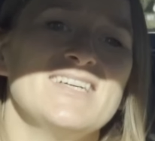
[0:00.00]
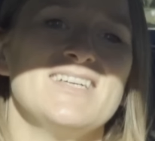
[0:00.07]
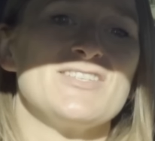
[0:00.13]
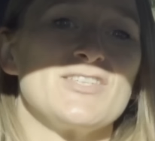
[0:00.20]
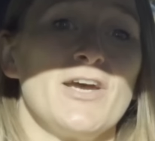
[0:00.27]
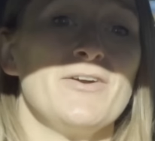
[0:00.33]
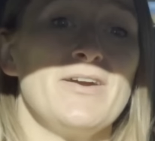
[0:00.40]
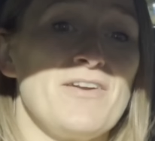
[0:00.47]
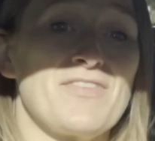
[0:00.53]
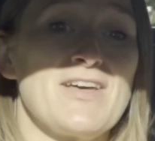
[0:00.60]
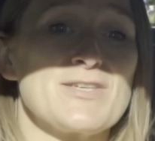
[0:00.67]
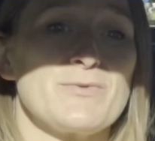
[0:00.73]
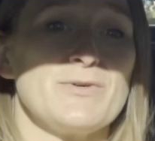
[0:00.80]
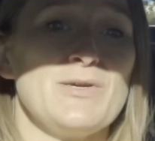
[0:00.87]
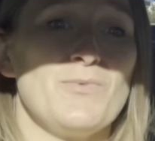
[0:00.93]
So if
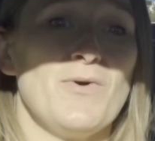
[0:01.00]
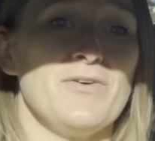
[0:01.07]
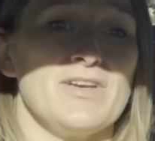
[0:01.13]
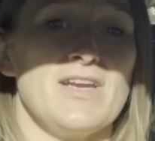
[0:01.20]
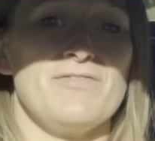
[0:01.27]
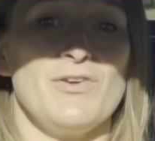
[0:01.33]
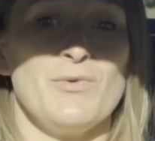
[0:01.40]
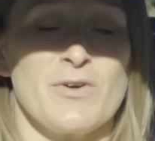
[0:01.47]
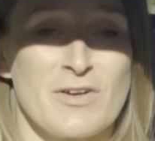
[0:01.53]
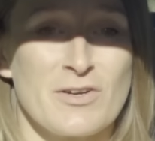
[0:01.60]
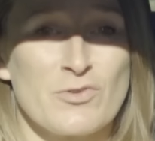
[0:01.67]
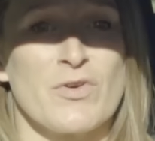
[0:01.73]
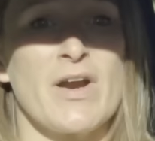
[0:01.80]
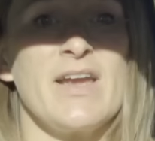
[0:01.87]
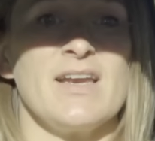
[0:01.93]
that's what you want, if you want a
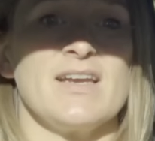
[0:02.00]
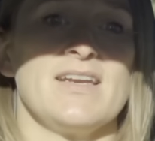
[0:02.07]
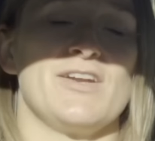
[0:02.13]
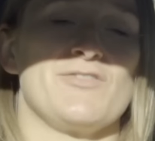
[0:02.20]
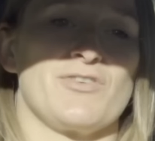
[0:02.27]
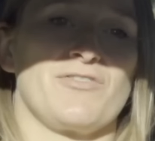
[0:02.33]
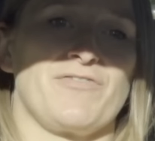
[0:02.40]
great electric